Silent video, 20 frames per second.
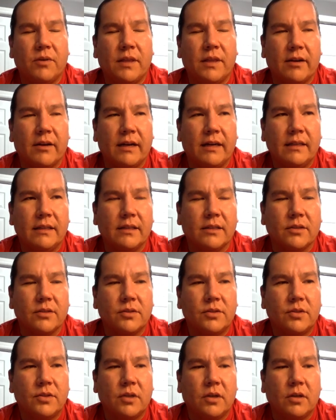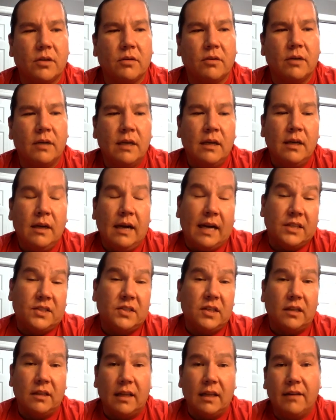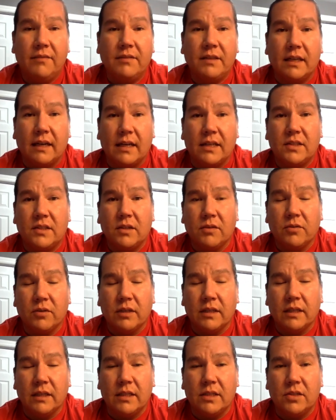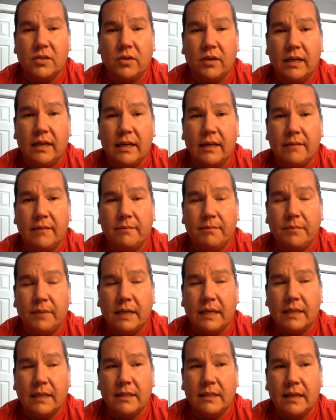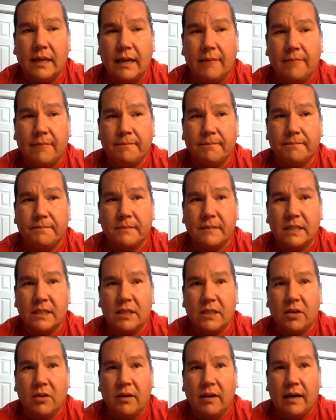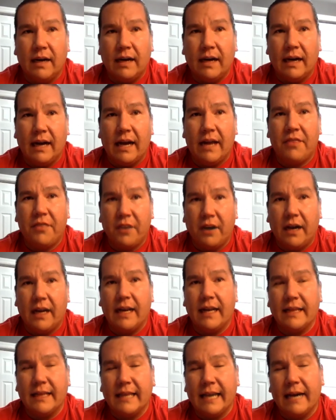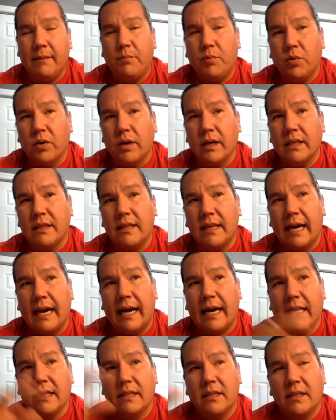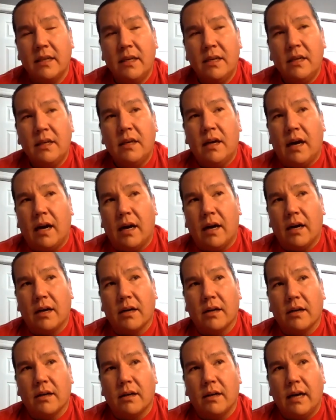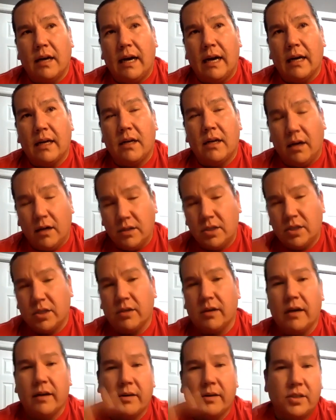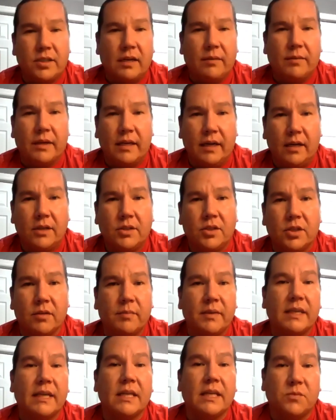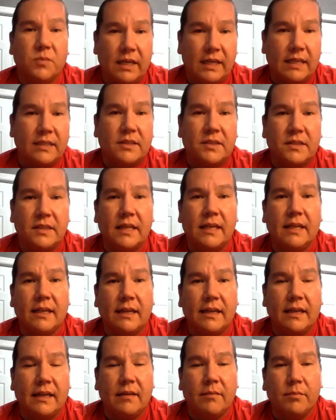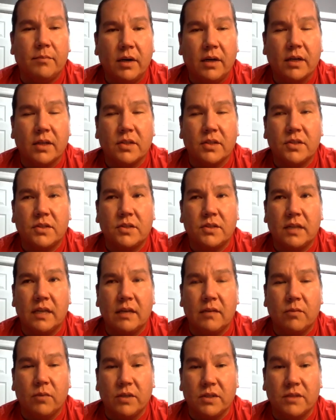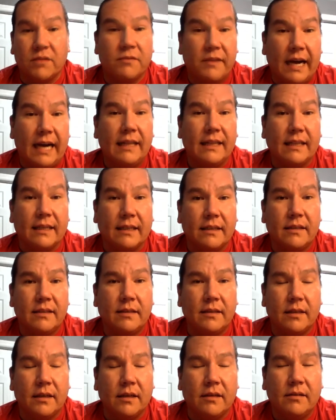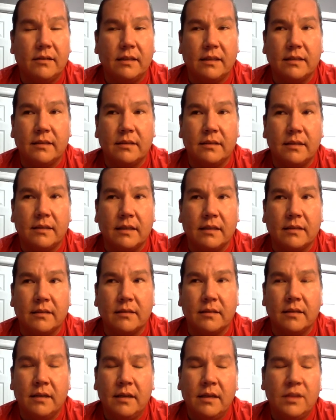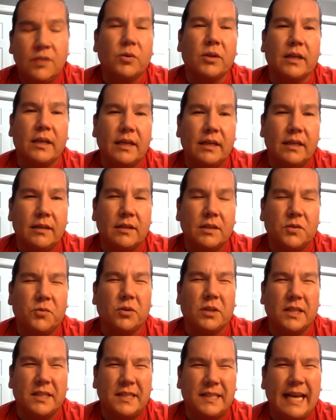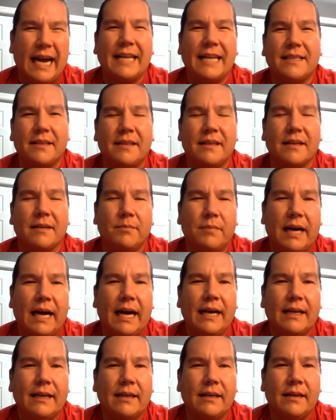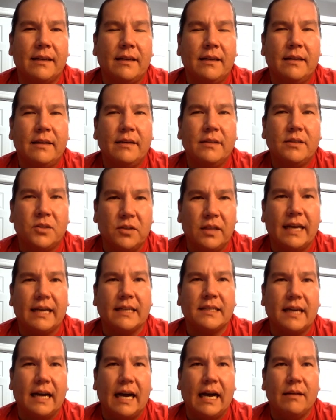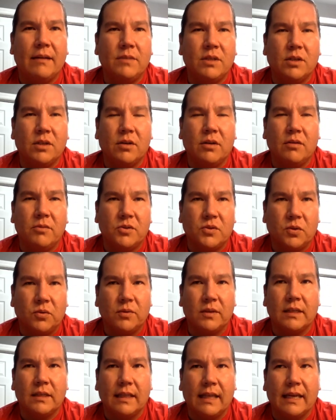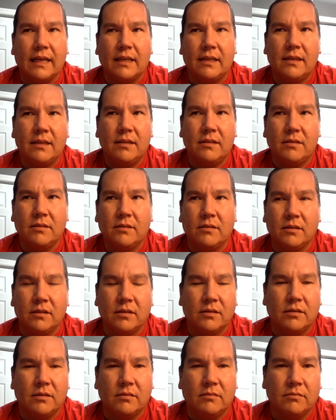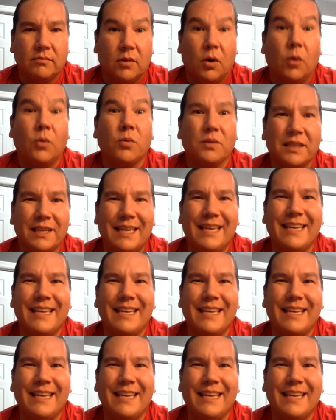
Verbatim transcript: with our elders. So I still loved it. I still really enjoyed it, but um, you know, I, I, thought at that point that our uh, culture, our Anishinaabe culture, because we didn't see it in any books, it wasn't valid. You know, and and it's really it's really sad to think back to that time. You know, it was only like only